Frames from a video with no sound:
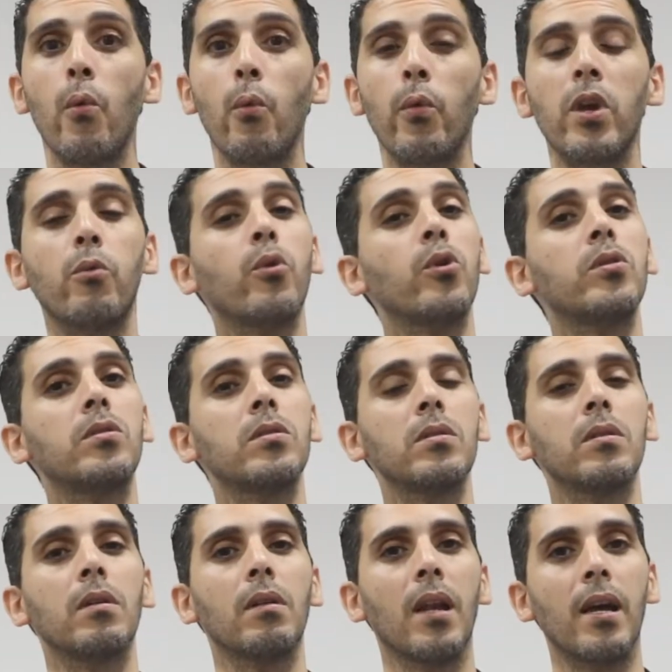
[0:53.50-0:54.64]
We would
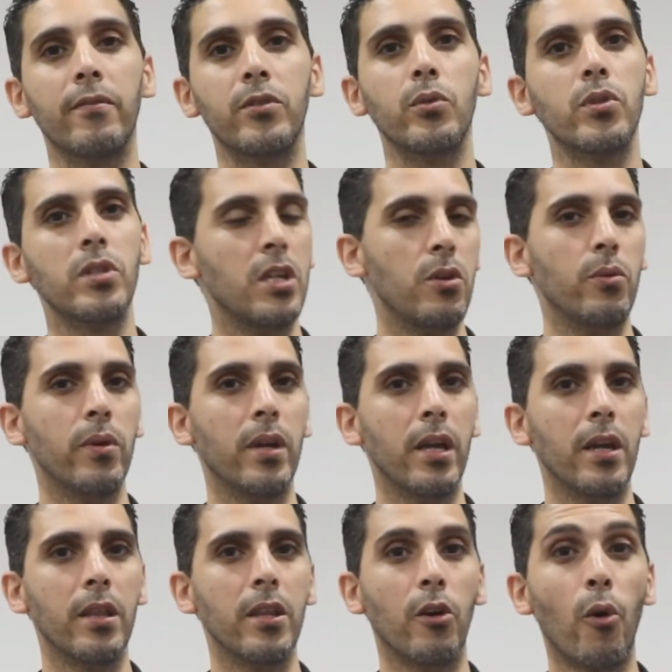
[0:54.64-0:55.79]
love to see you here
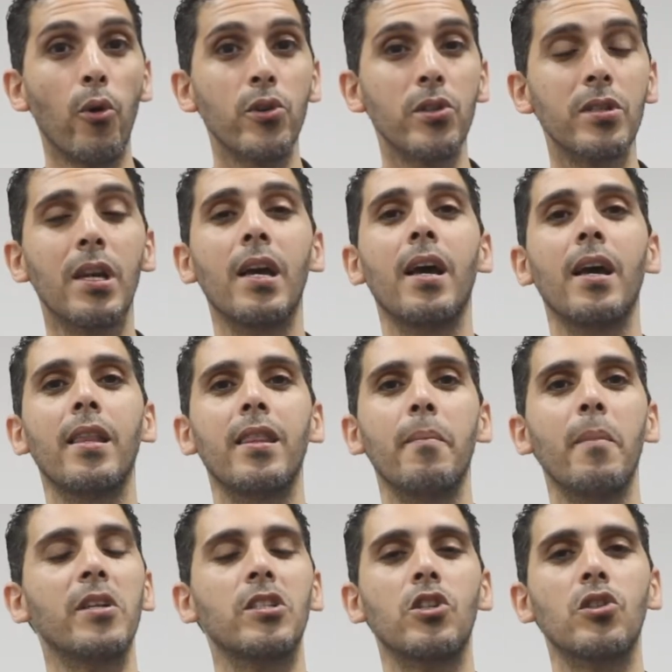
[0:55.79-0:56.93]
in the course. The
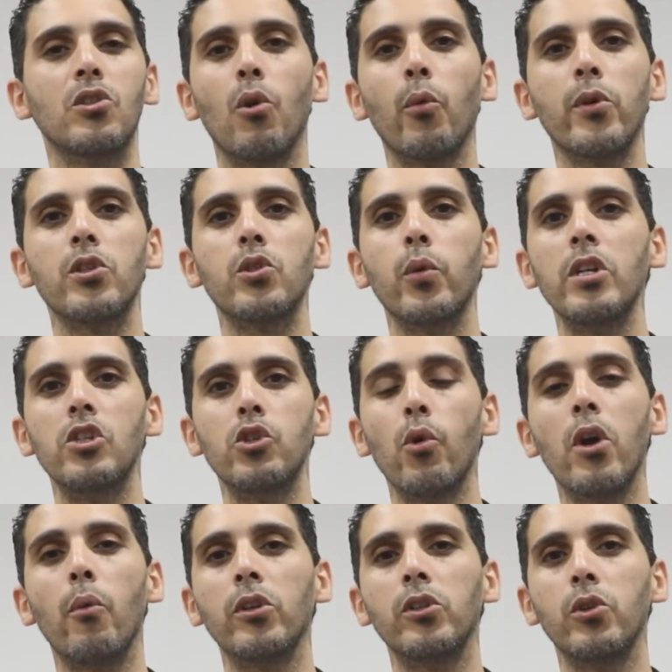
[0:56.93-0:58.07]
message is always to
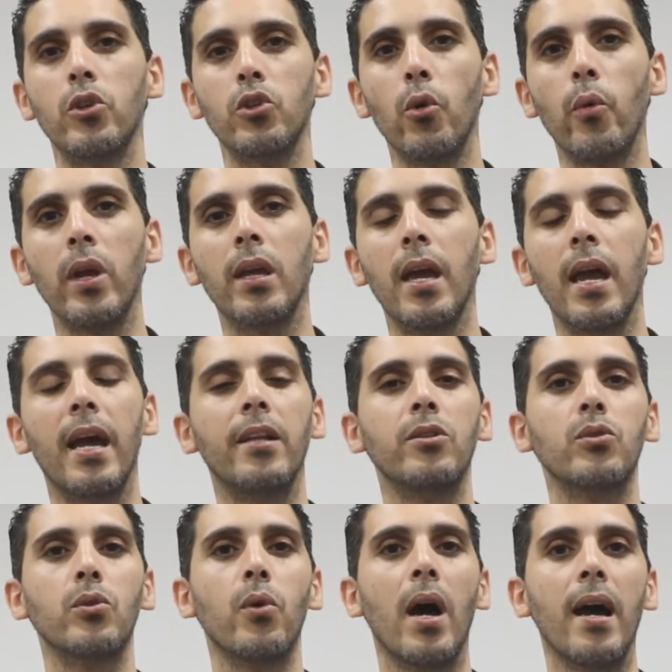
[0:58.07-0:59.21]
enjoy what you're doing and
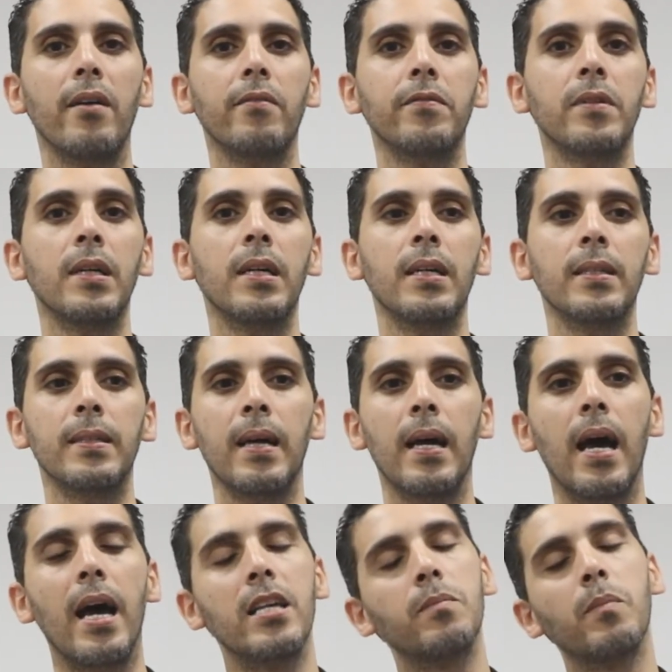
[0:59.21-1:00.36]
to have
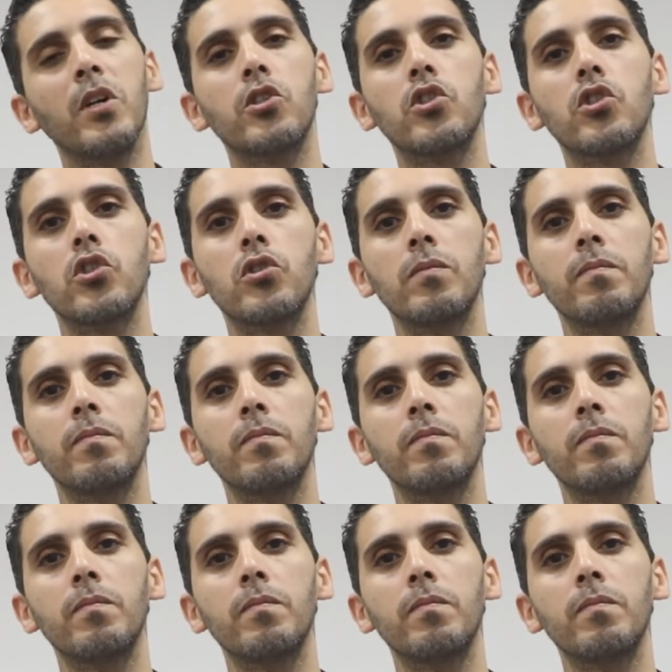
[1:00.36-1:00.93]
as much